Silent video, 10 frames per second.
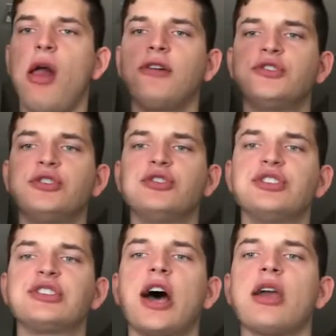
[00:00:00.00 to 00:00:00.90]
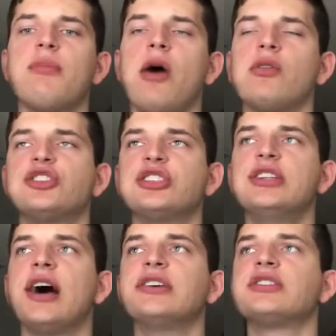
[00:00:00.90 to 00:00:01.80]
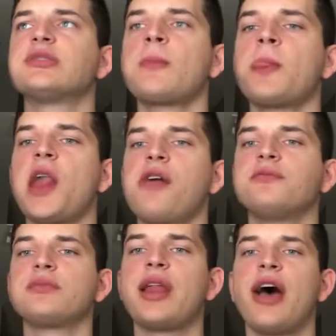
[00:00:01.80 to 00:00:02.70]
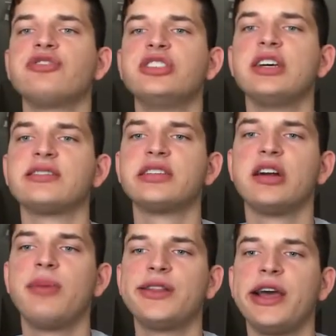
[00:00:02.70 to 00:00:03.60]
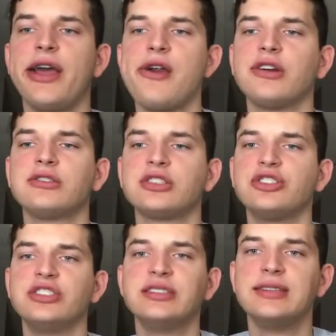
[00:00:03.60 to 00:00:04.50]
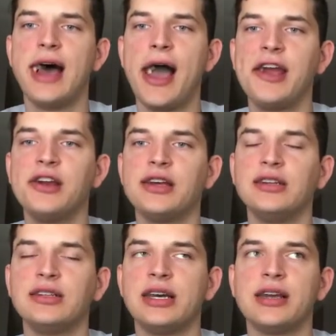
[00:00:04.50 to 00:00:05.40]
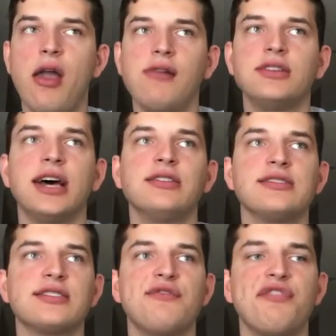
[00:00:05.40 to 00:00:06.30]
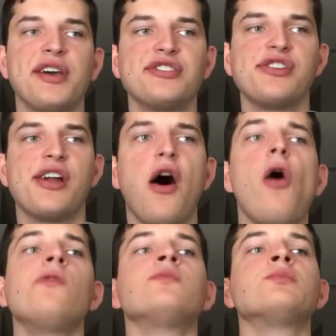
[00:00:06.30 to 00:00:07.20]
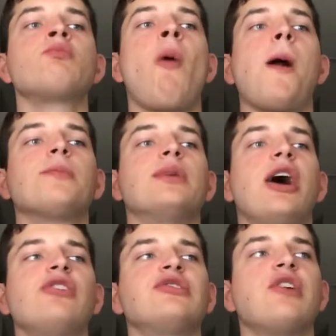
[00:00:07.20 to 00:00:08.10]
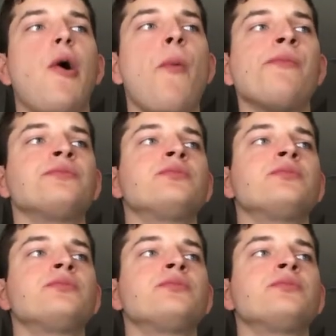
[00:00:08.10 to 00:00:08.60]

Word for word: um, she was just talking about what she does and how she doesn't care about the haters because she's nine and like that doesn't phase her at all. But also,